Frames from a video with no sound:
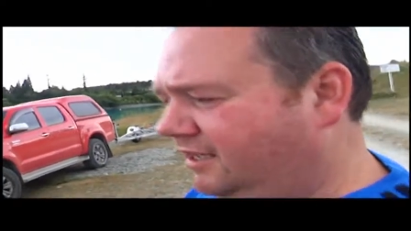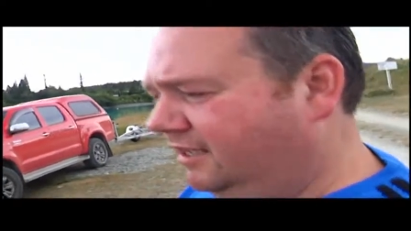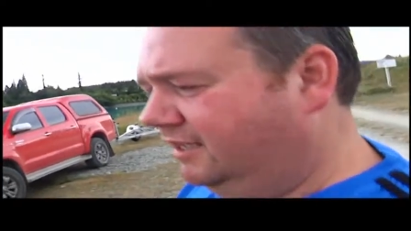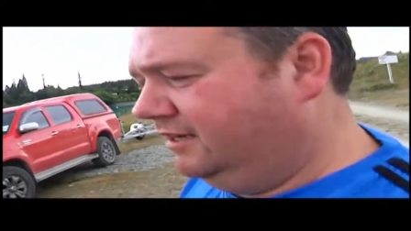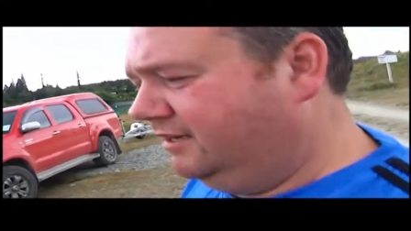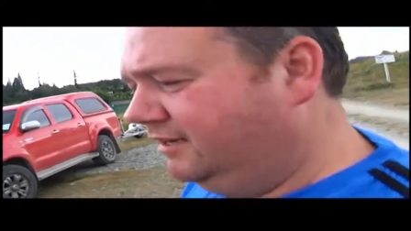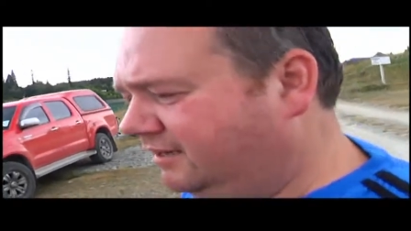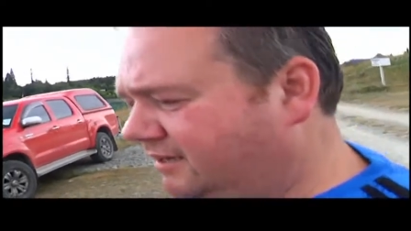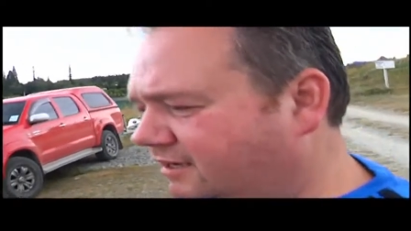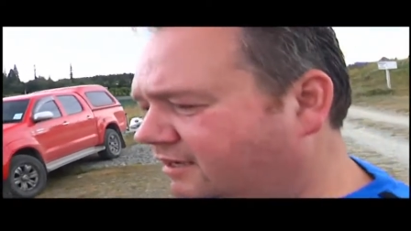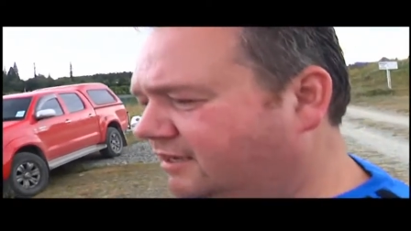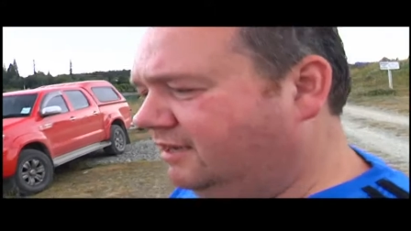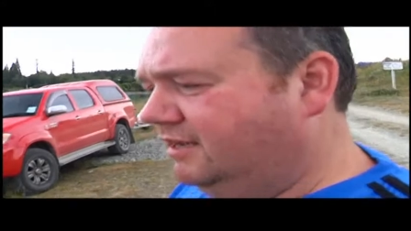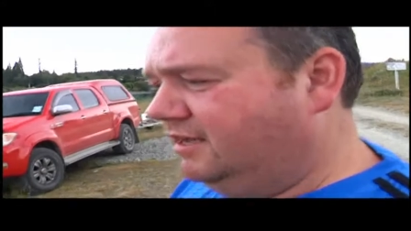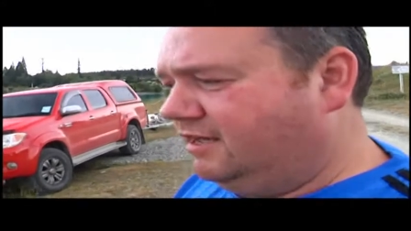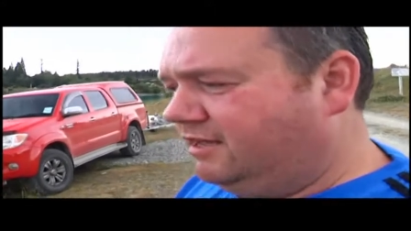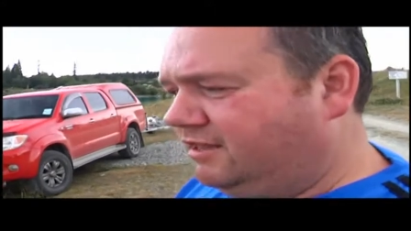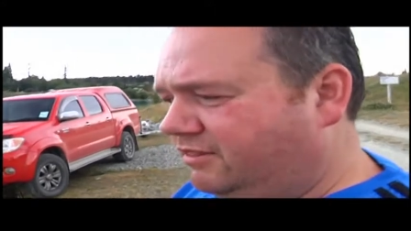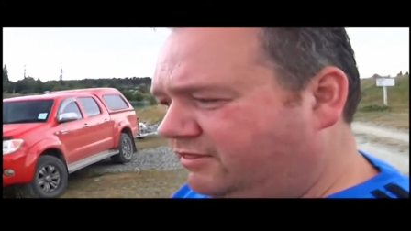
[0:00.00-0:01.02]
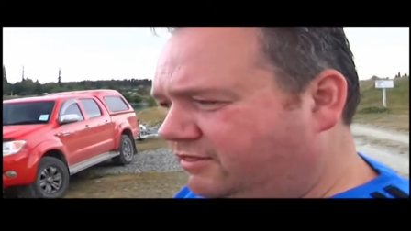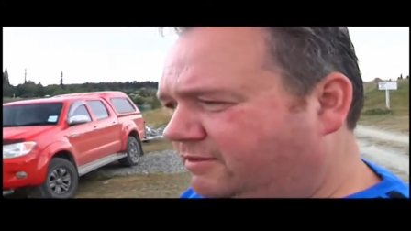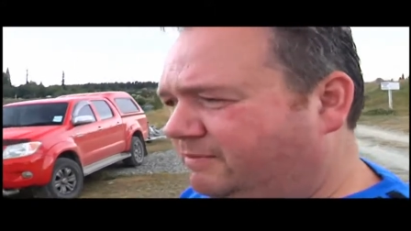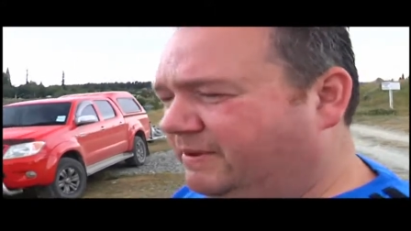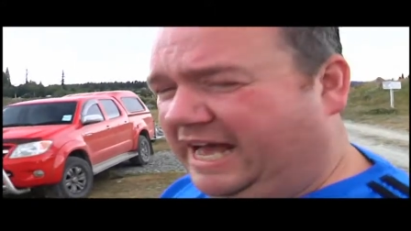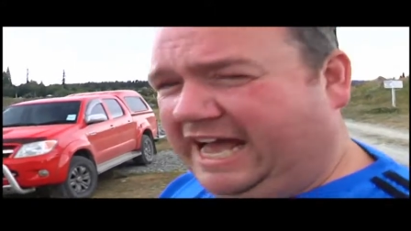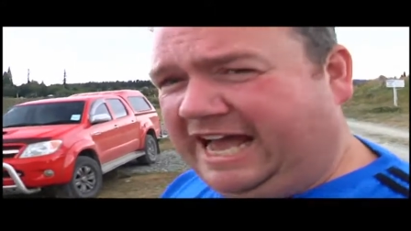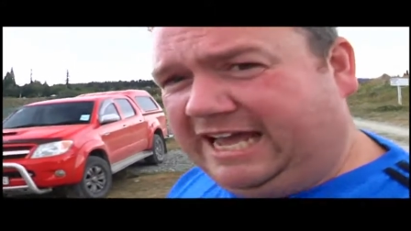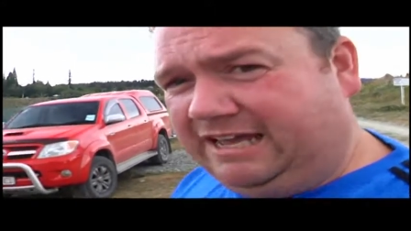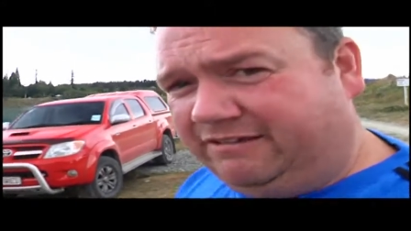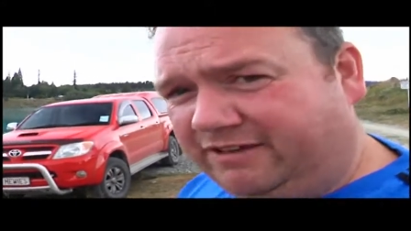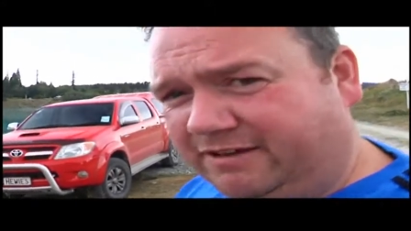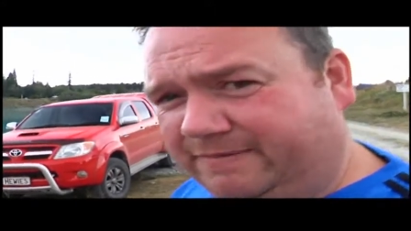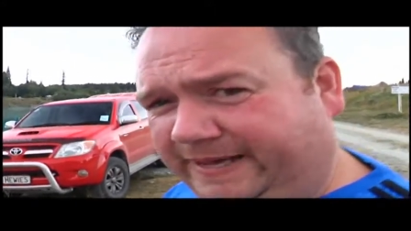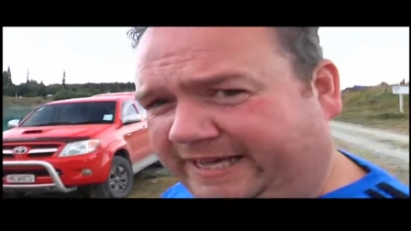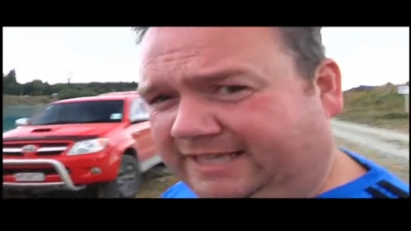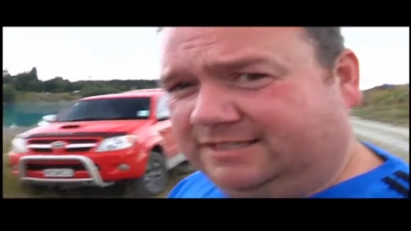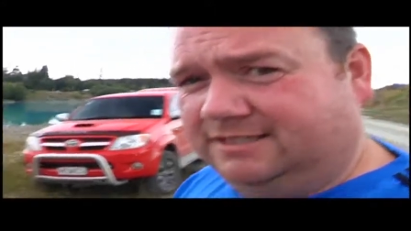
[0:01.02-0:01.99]
in the behaviour
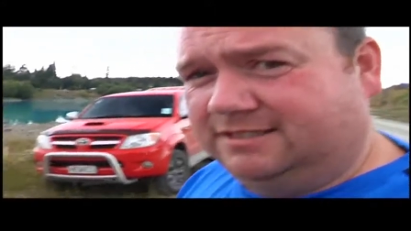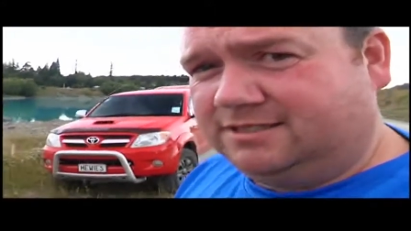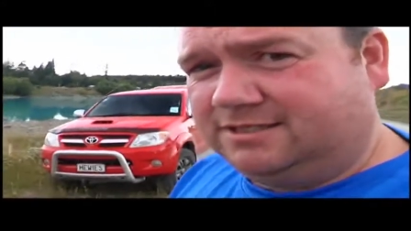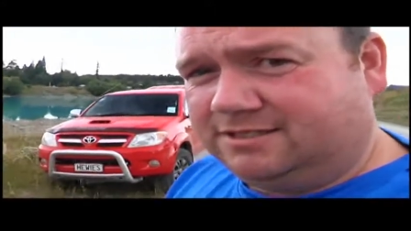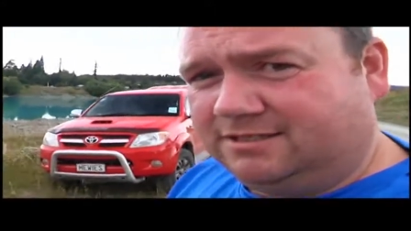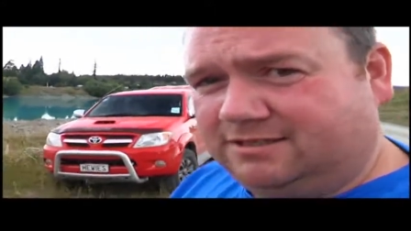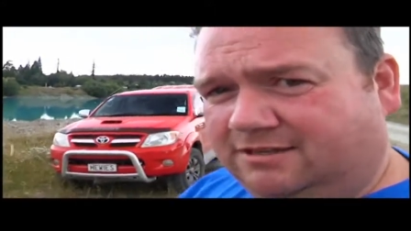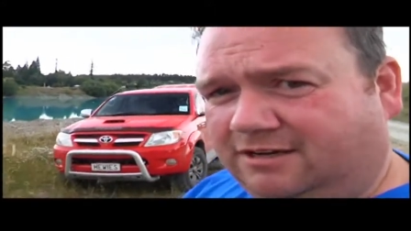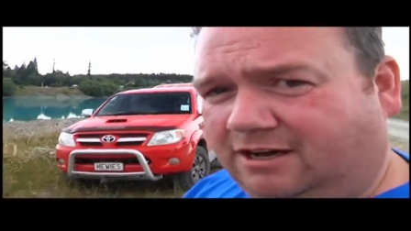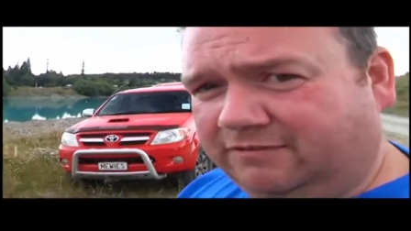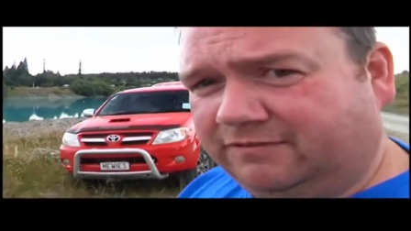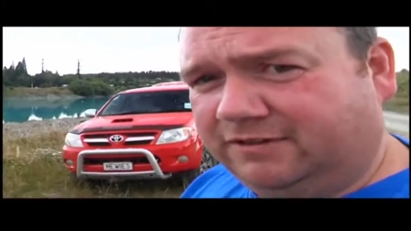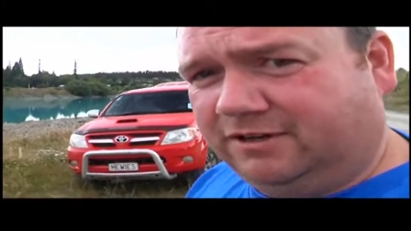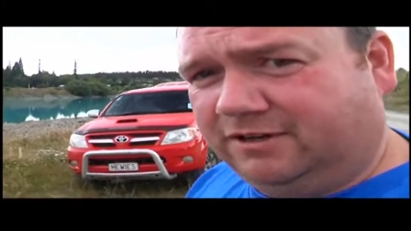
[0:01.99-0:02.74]
patterns of the